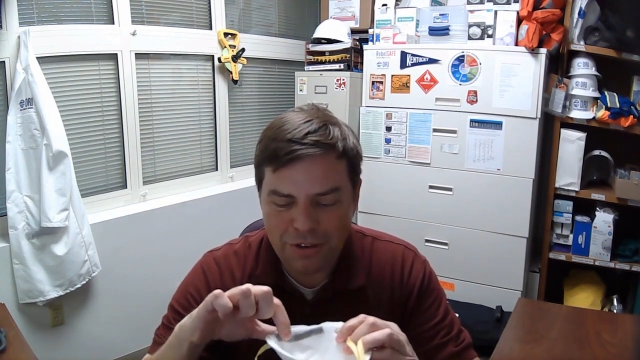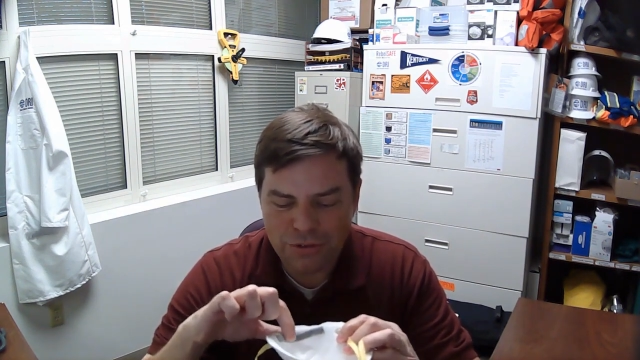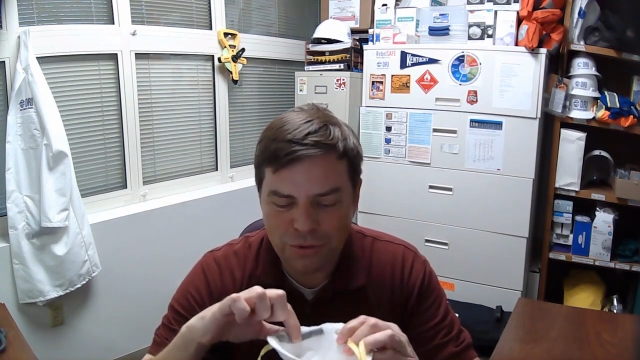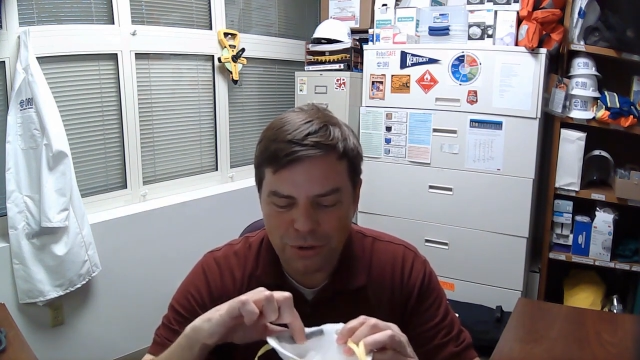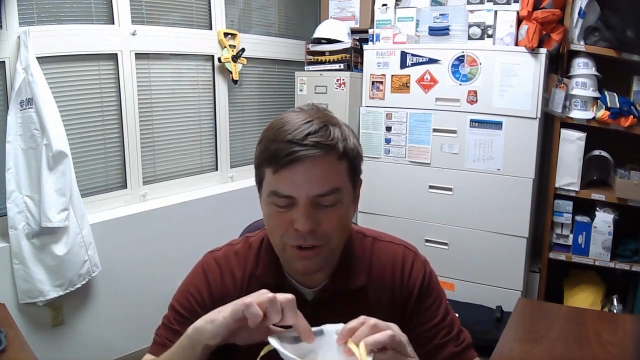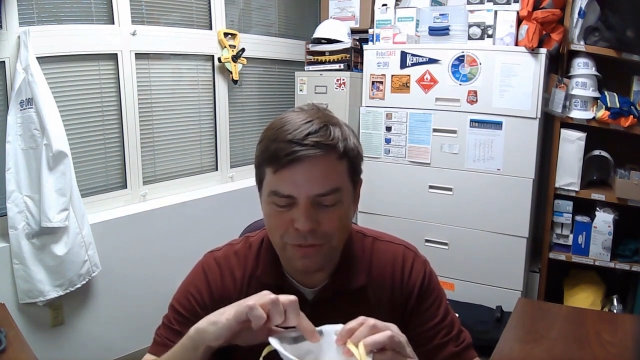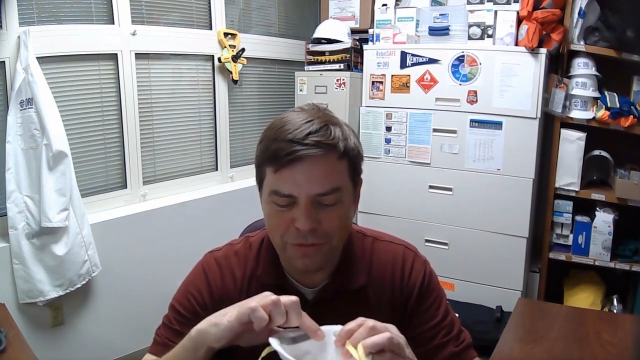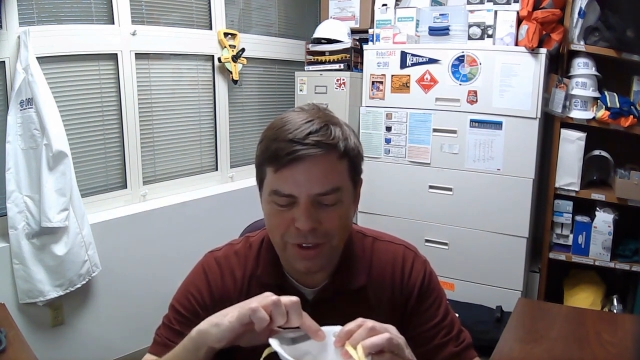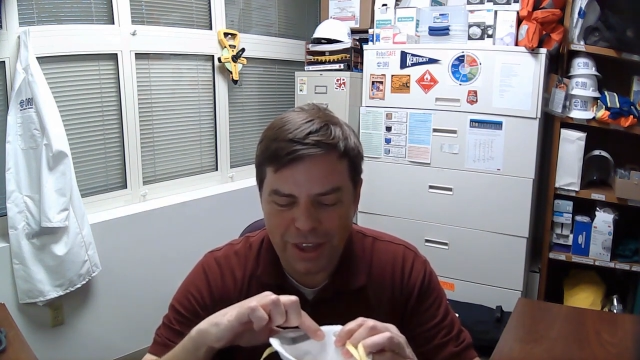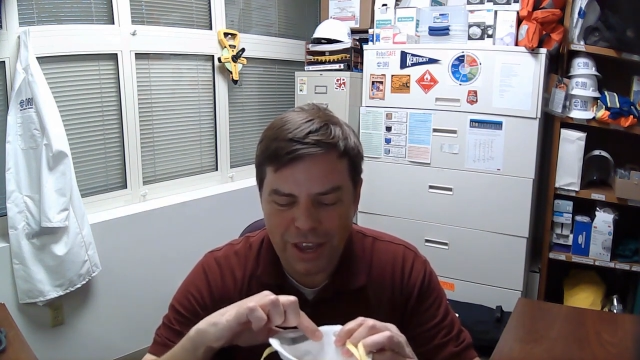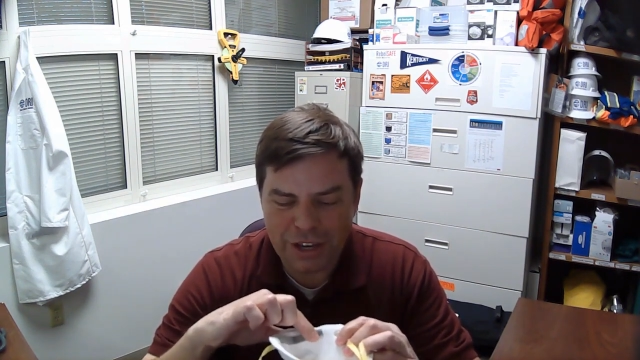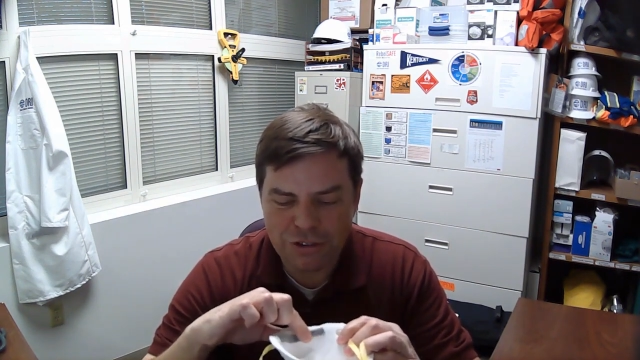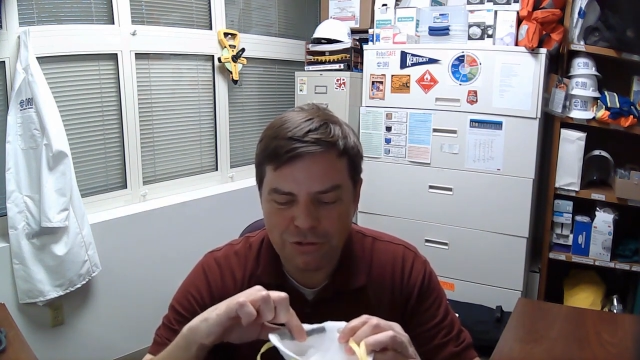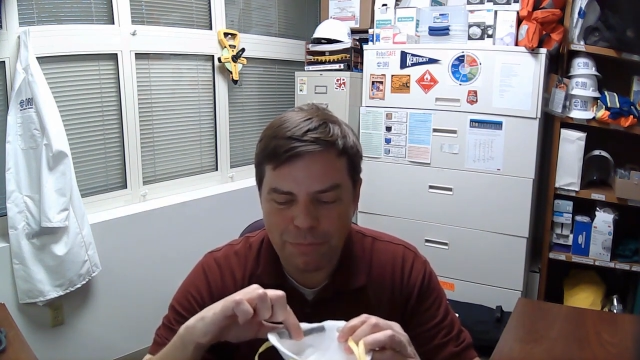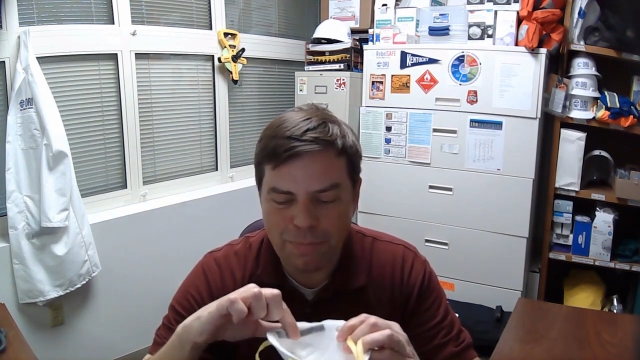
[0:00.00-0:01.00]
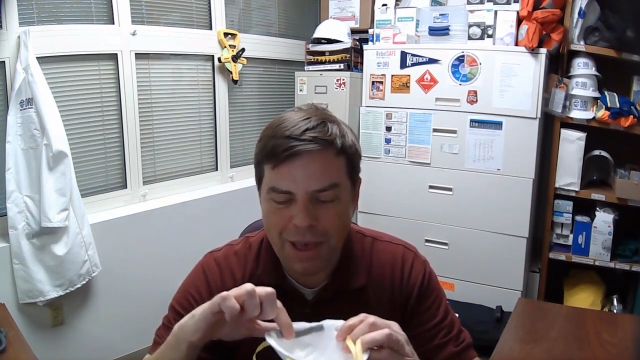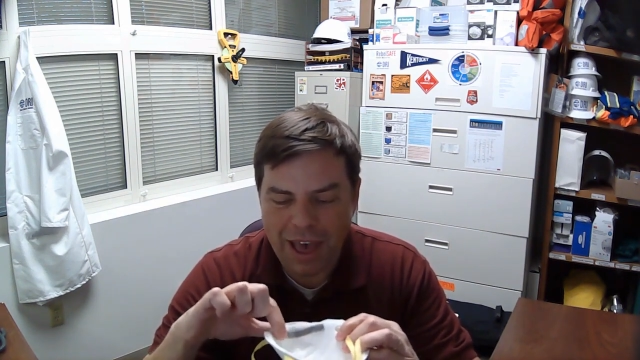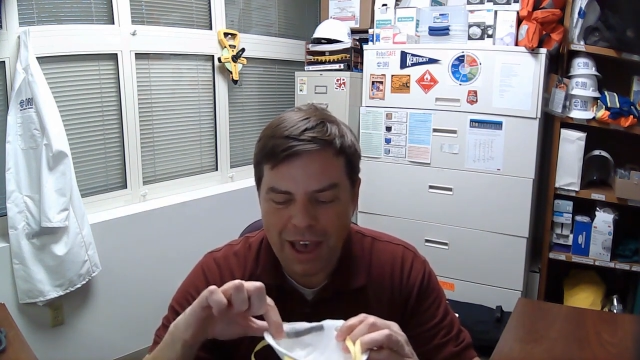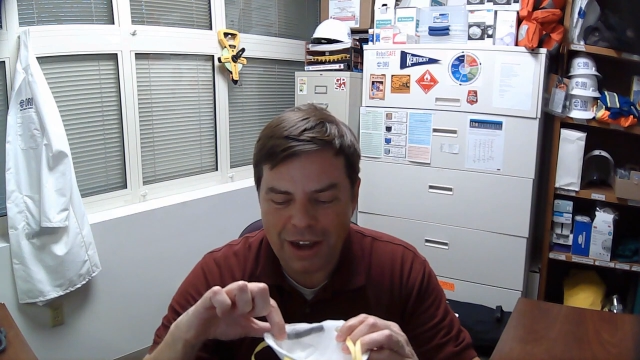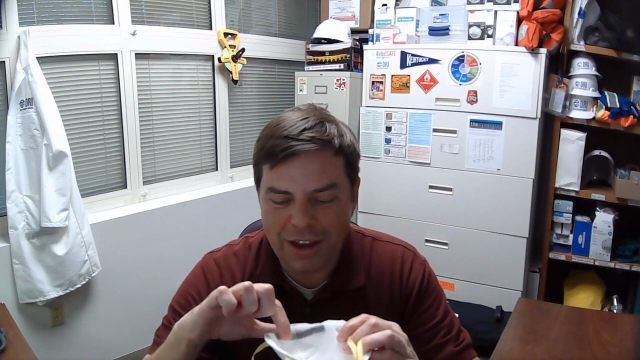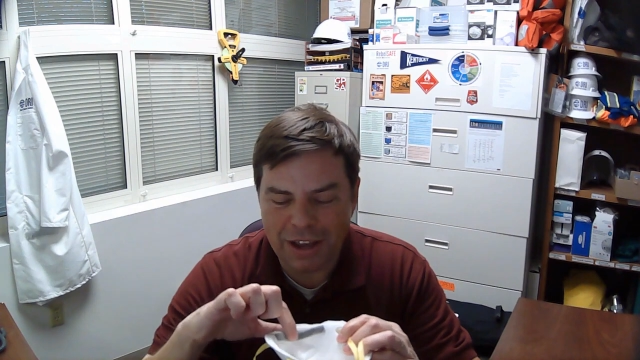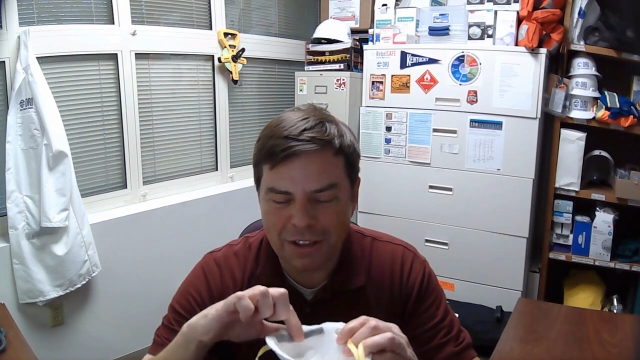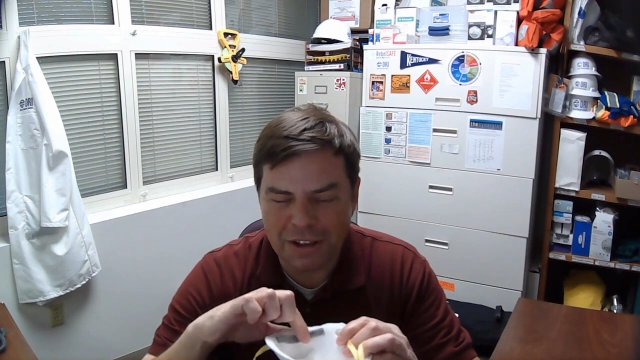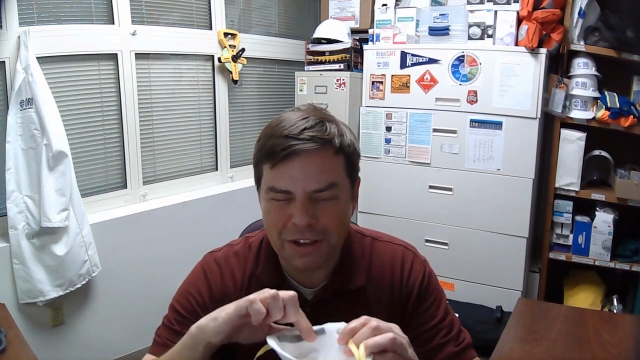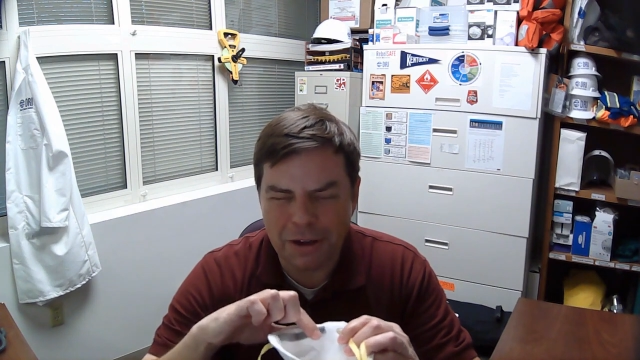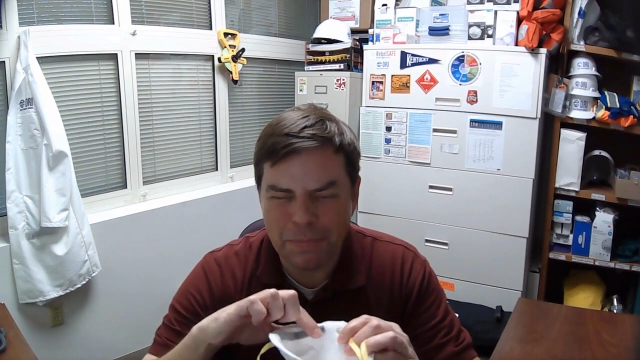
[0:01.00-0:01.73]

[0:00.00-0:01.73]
sort of extra padding